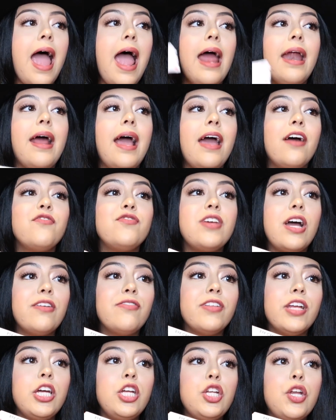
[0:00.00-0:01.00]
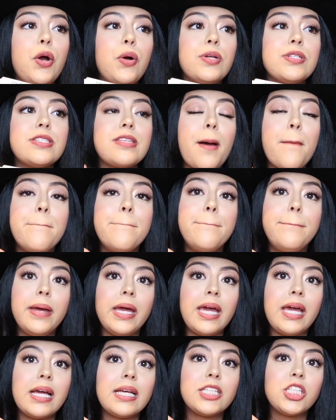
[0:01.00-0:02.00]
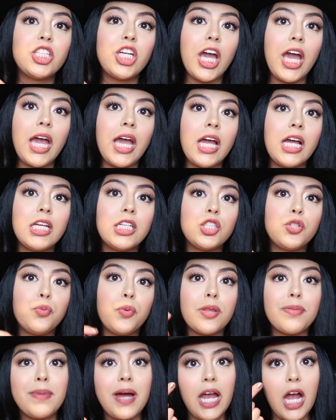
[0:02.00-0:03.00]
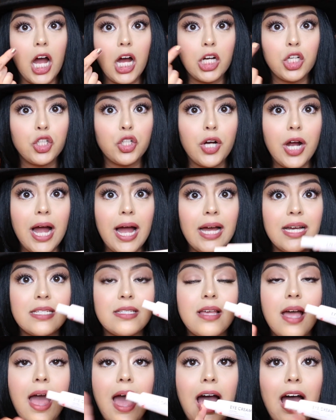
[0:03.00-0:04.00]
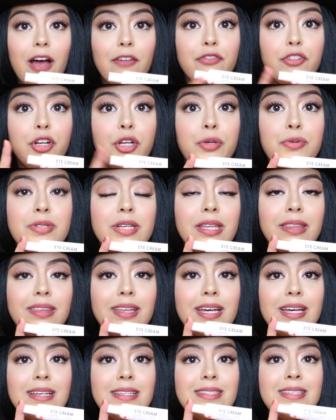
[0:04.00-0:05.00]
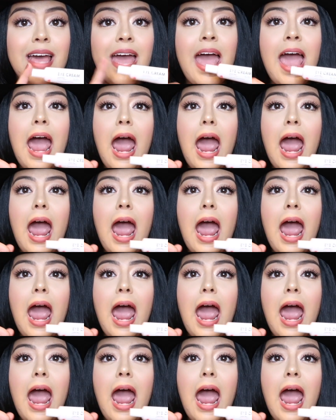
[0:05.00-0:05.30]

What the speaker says: And I have definitely noticed a big change with my under eyes after using this.